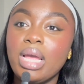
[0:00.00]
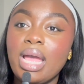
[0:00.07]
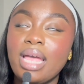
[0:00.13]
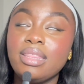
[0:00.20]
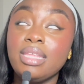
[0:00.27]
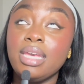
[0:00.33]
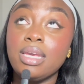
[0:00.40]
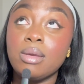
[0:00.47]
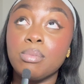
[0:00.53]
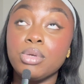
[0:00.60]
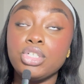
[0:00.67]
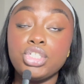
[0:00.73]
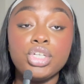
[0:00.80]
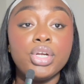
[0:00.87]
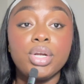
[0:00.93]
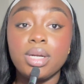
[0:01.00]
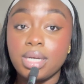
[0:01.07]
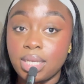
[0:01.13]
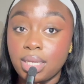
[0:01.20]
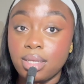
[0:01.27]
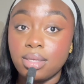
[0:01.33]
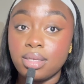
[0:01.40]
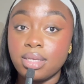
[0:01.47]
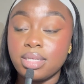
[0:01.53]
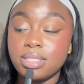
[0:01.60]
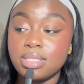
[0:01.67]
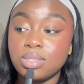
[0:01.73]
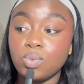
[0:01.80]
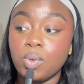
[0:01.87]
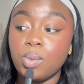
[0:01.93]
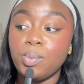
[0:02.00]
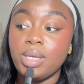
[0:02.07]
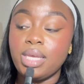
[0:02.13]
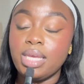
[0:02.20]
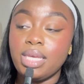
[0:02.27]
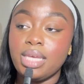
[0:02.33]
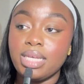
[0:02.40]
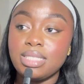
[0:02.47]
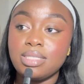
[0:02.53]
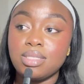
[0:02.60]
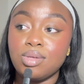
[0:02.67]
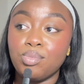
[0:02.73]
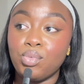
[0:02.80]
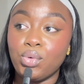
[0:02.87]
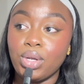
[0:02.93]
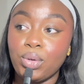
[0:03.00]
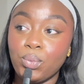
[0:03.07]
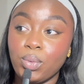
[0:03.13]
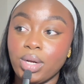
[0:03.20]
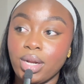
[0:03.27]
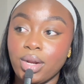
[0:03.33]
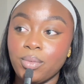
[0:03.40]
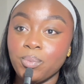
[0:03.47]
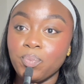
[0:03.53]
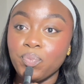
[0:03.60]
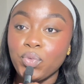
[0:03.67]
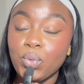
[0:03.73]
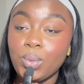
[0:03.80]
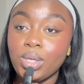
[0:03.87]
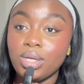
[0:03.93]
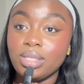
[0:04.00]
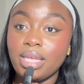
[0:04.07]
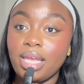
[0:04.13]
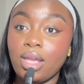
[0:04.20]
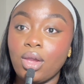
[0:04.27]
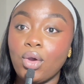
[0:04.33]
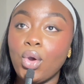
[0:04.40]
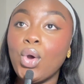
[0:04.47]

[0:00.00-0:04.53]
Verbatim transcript: I think maturity is when we can get to the point where we're like,